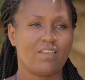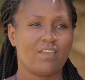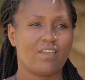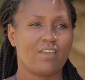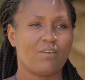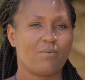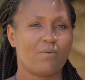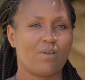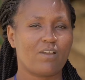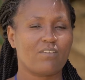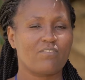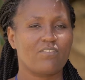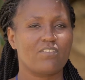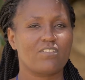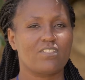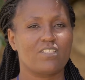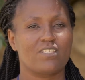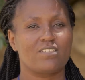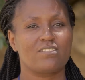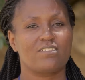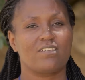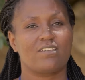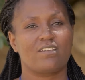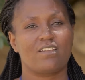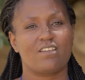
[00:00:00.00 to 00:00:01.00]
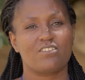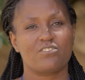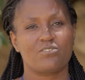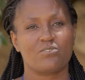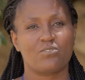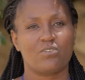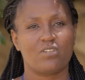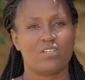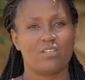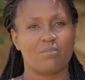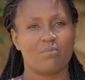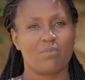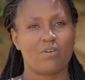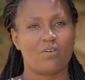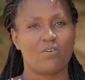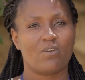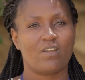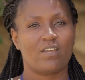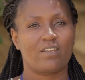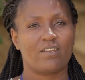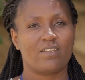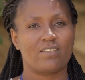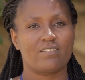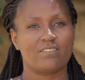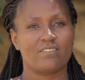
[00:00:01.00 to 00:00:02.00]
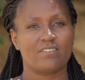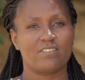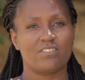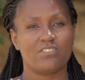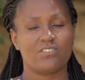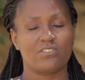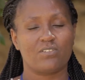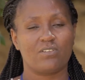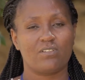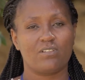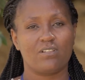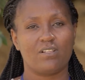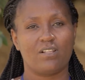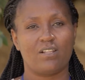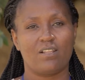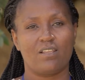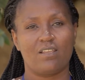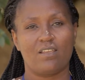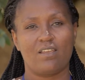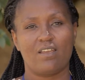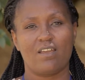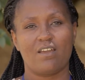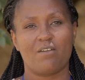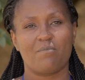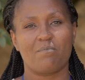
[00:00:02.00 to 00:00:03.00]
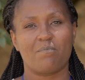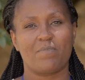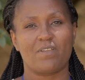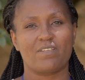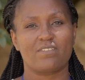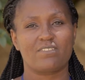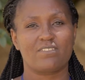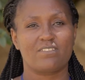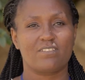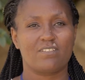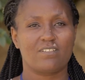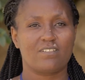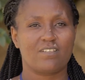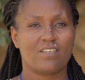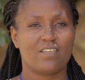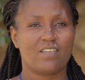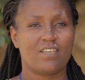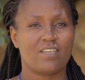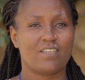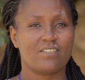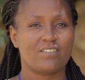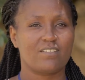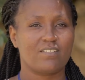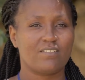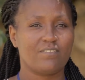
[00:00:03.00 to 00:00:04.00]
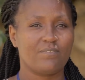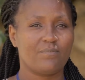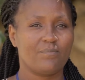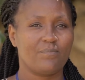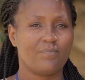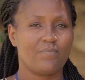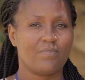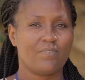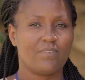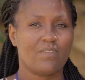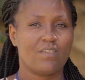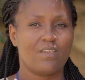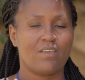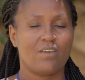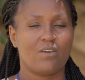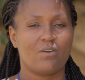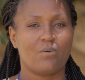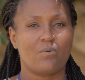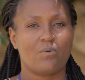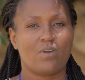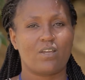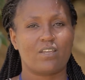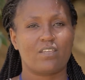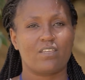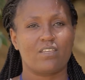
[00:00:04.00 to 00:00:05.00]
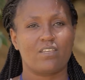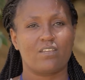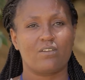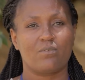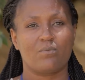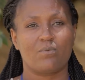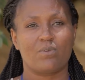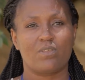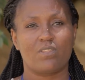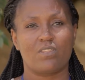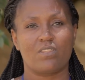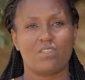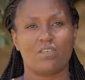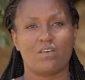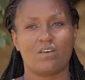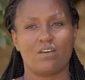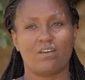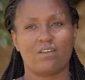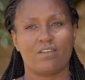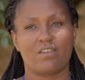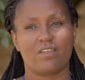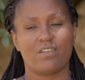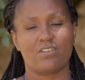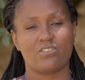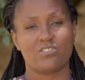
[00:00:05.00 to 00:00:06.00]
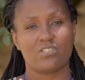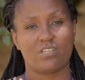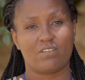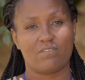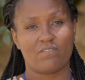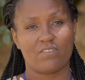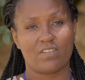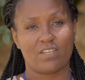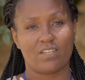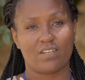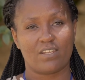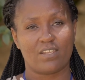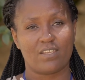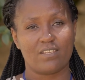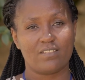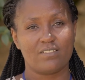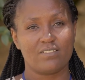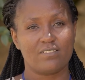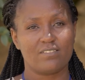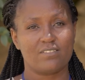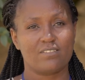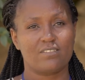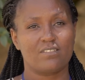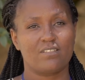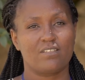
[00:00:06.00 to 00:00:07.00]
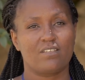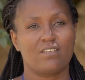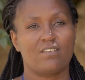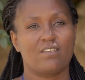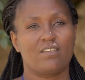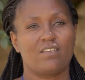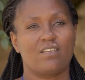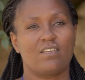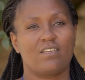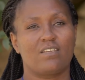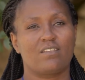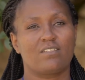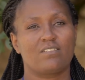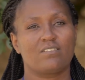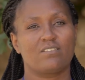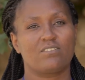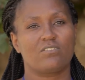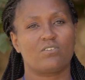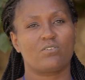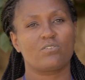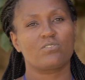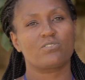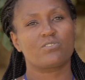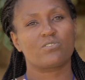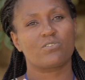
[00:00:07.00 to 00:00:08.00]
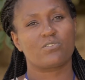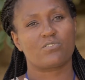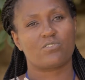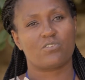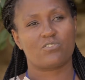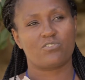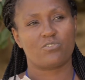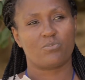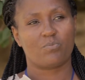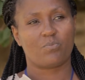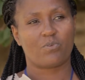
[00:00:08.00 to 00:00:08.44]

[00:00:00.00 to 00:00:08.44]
I work for the International Labour Organization. I'm based in Kenya, working with HIV and AIDS and also social